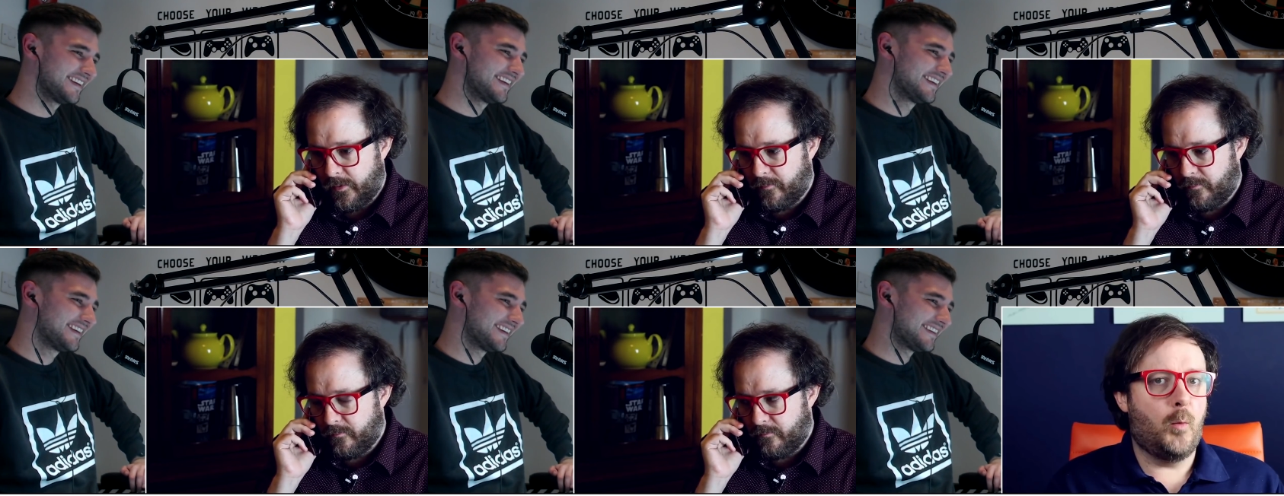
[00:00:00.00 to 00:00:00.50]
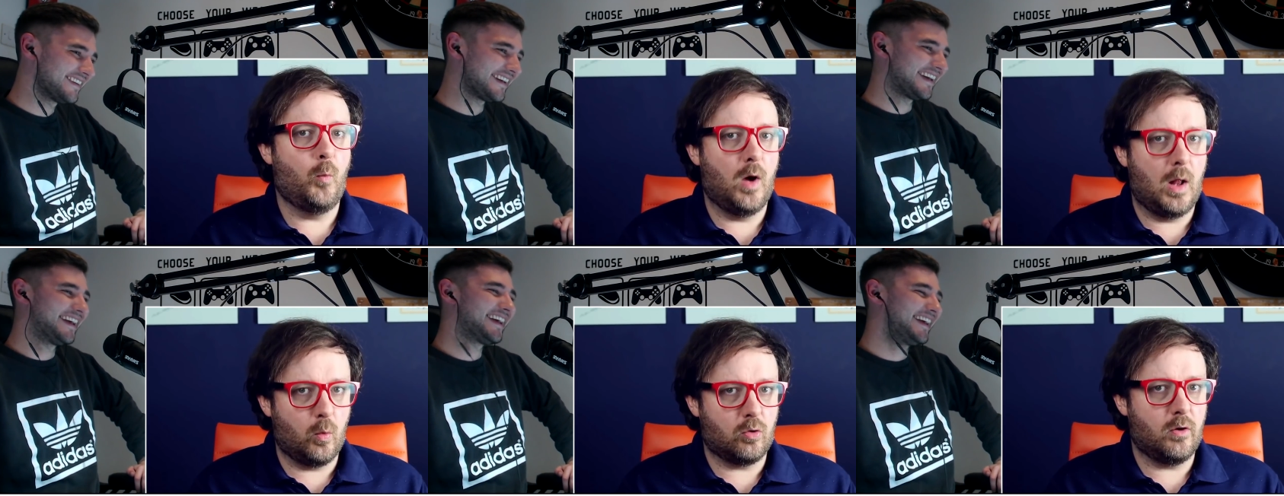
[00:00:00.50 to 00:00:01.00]
Speaker 1: yep. And
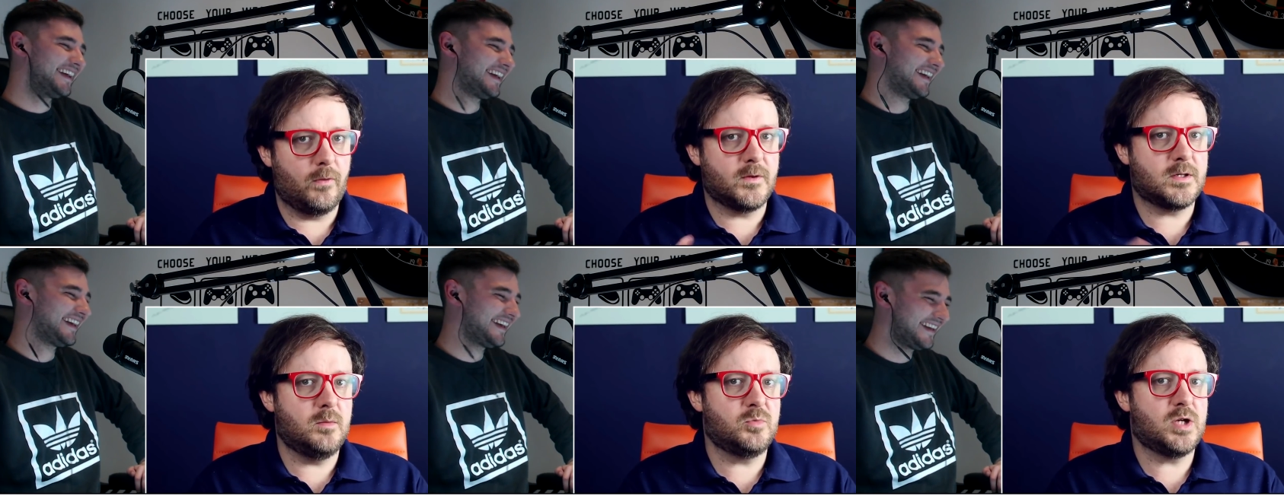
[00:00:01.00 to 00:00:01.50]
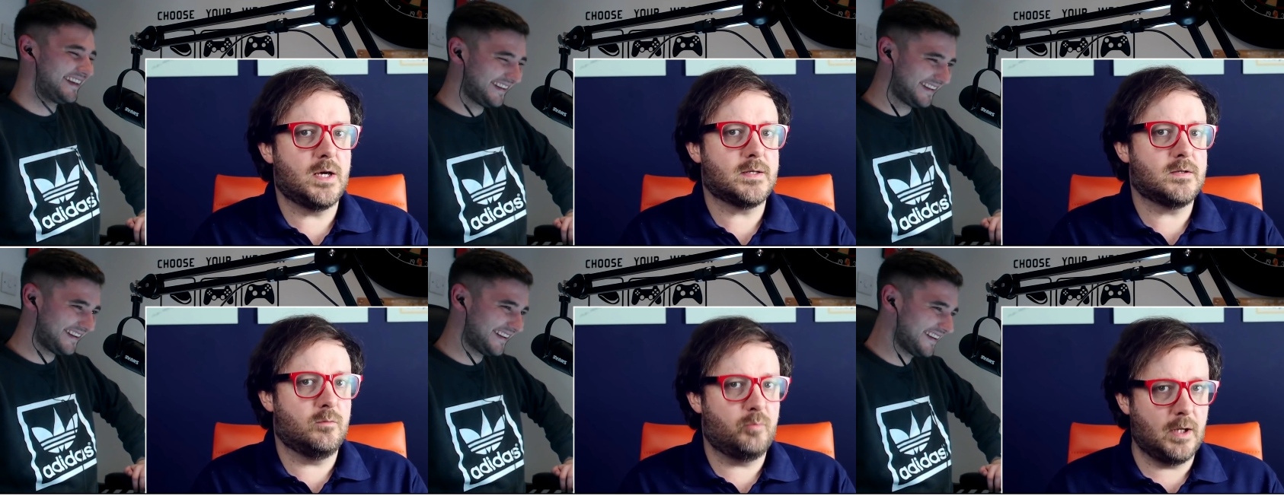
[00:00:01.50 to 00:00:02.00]
while we're on the subject
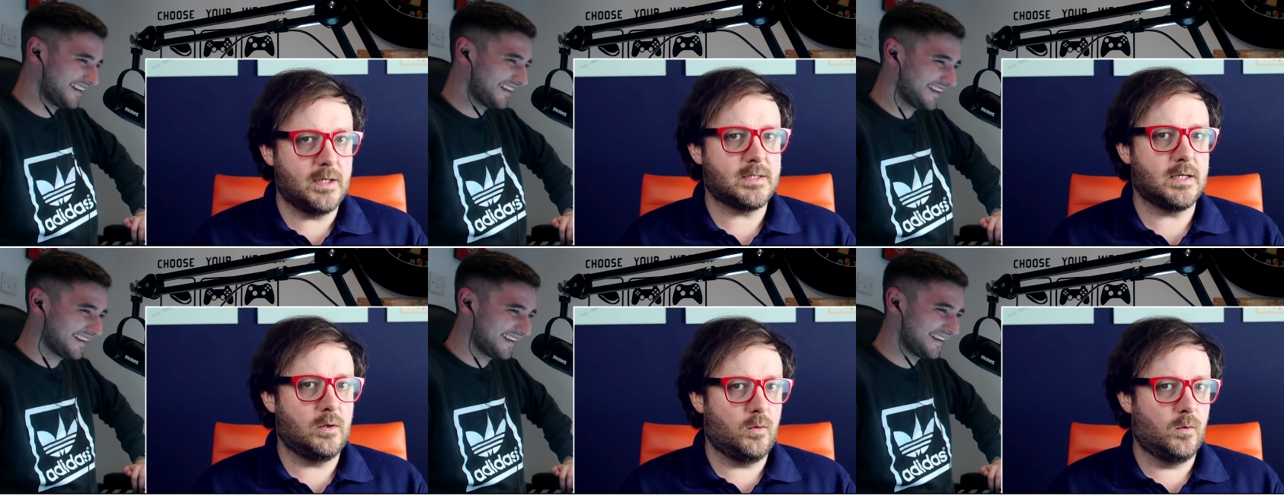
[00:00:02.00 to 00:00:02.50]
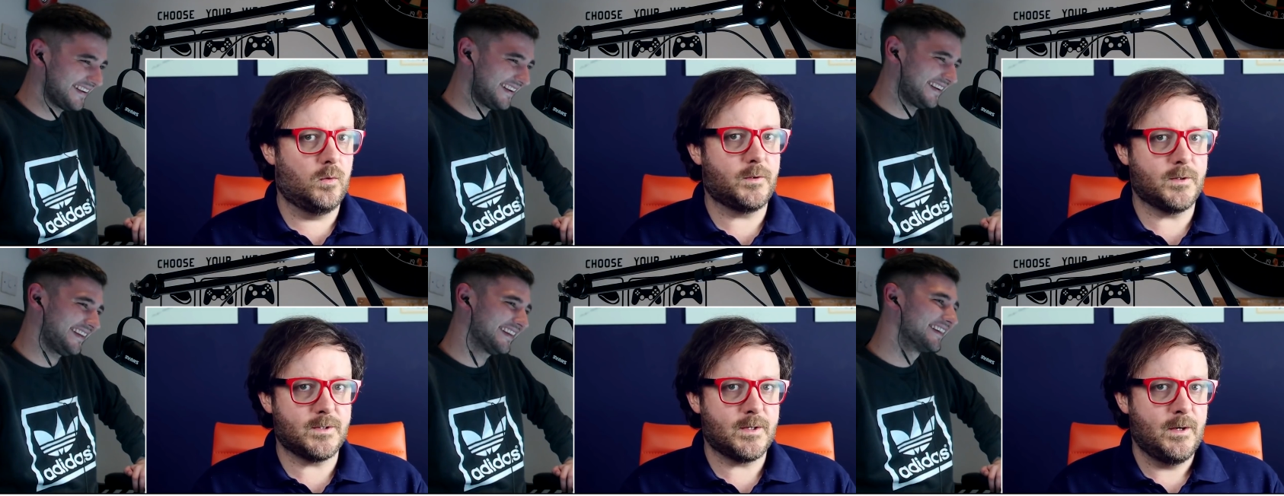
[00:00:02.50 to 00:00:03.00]
of placing
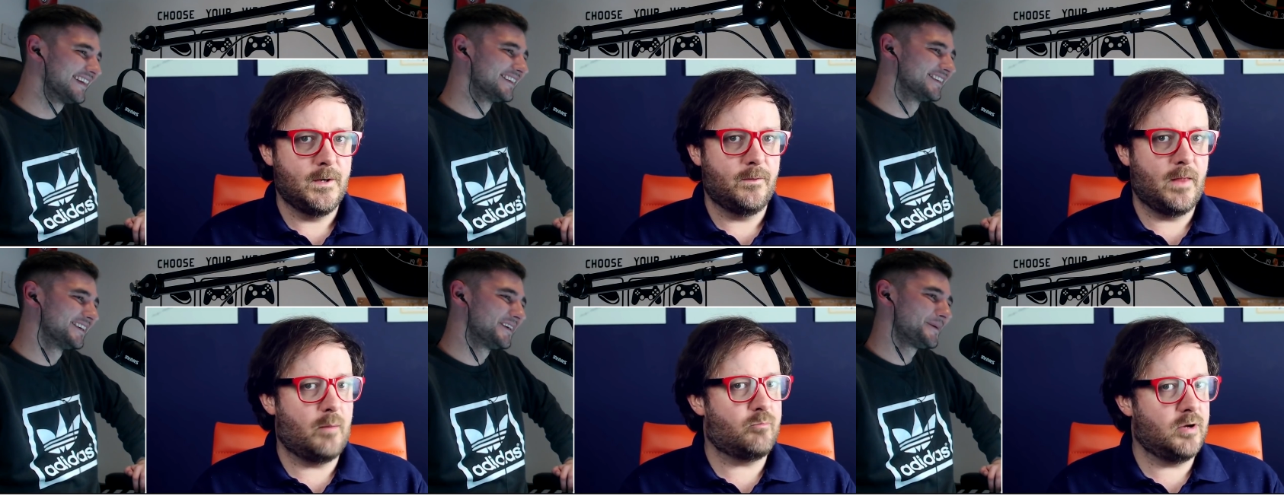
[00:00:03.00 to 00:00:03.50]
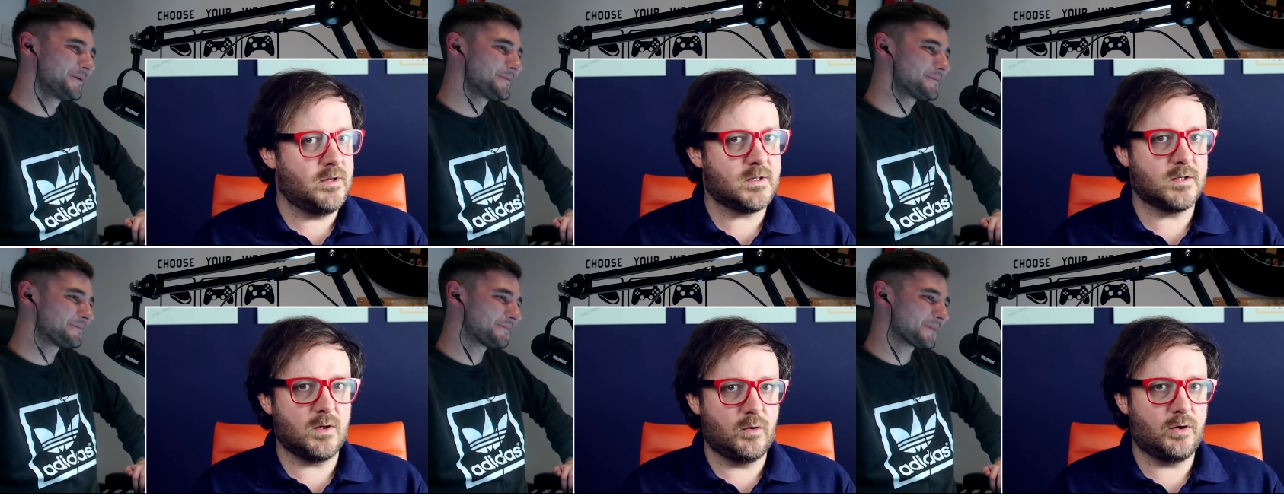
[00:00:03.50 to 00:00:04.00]
orders, that brings
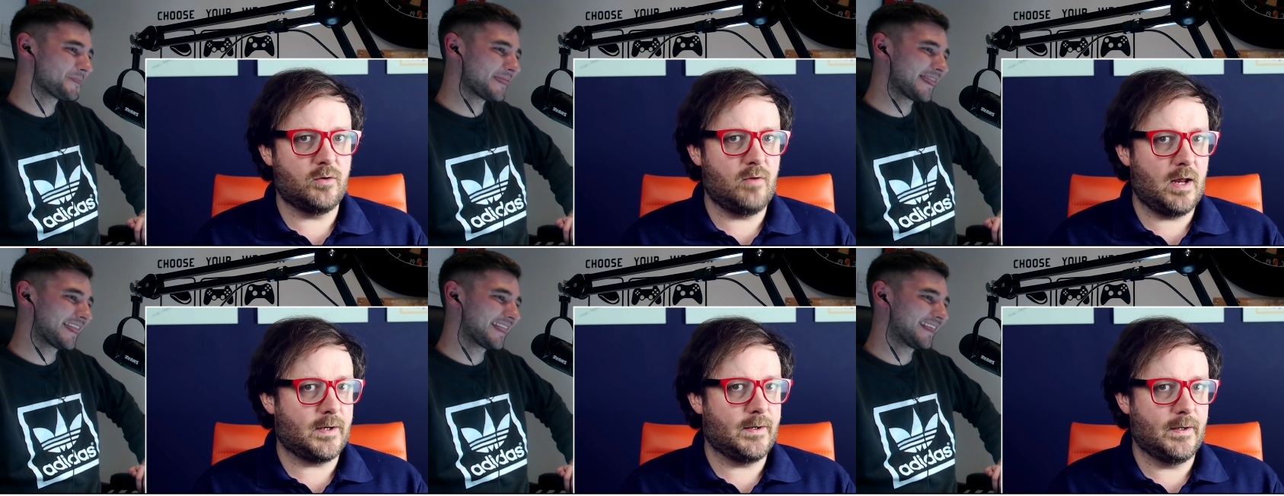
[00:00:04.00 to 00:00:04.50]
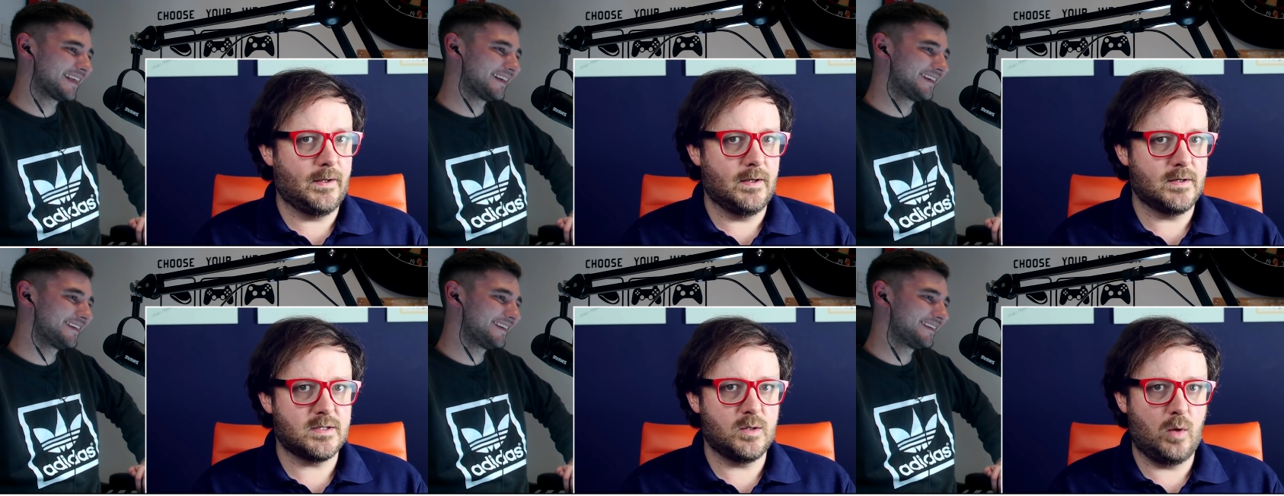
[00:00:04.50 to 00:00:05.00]
us on directly
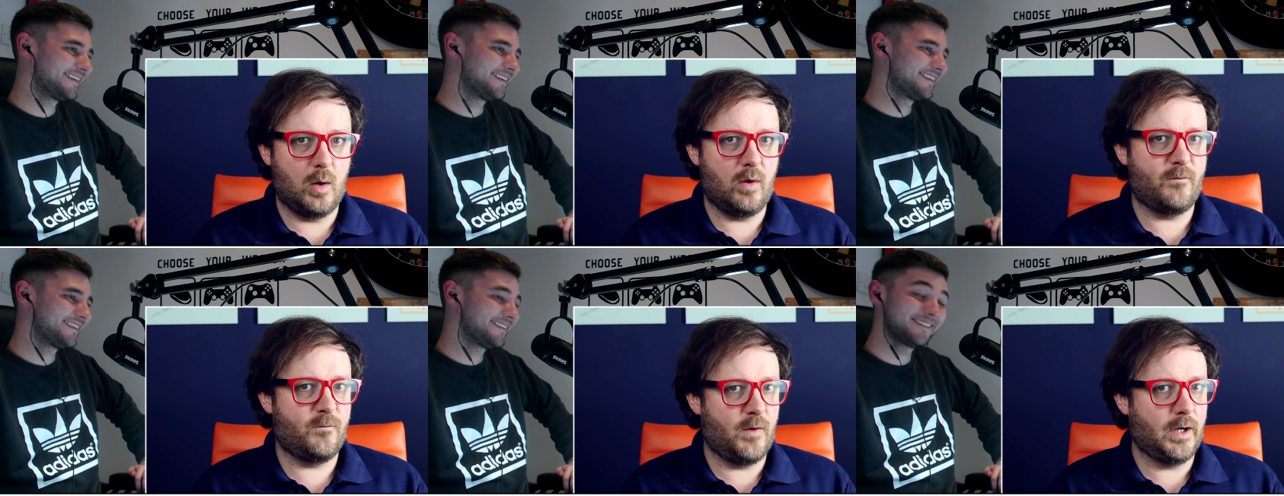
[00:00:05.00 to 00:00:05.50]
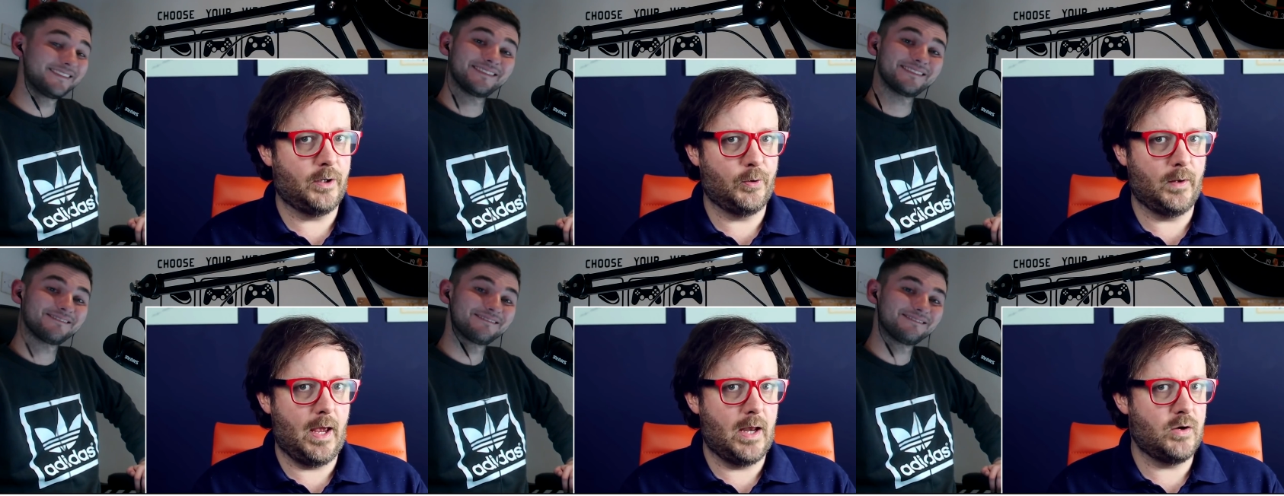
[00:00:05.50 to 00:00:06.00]
to our
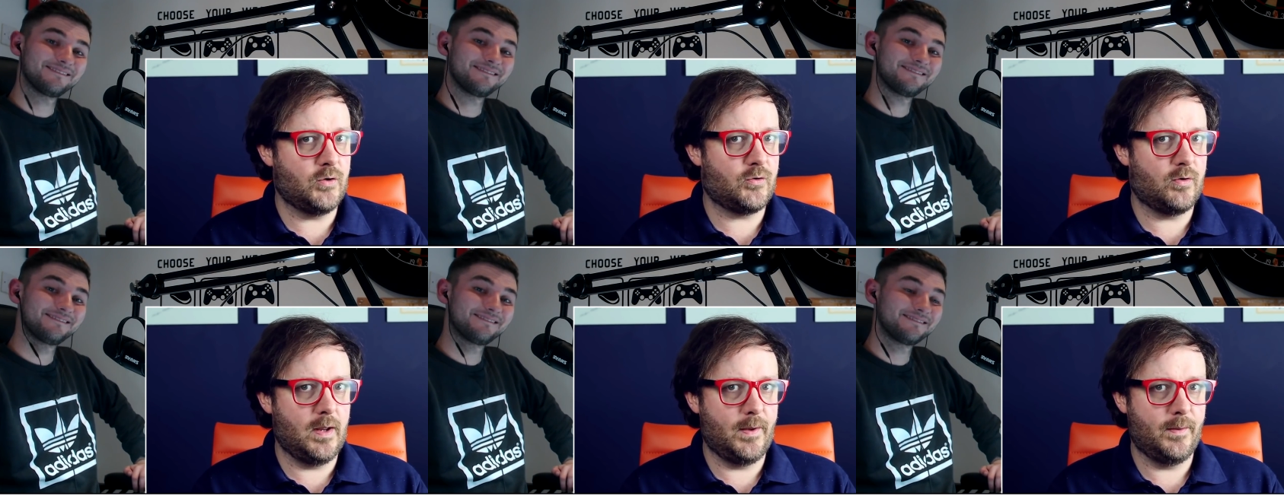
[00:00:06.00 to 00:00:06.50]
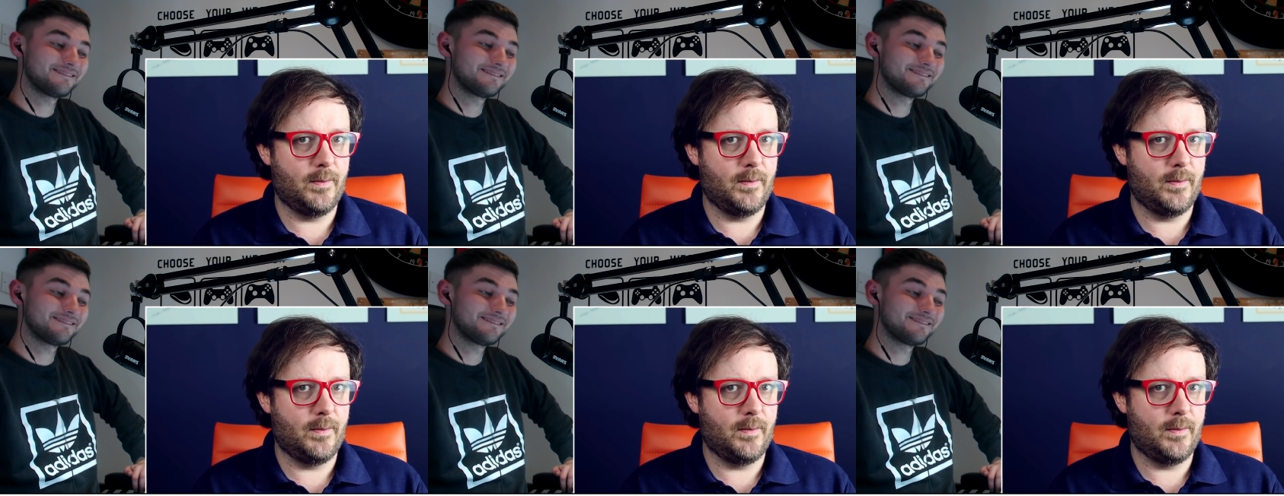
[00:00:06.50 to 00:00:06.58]
final entry.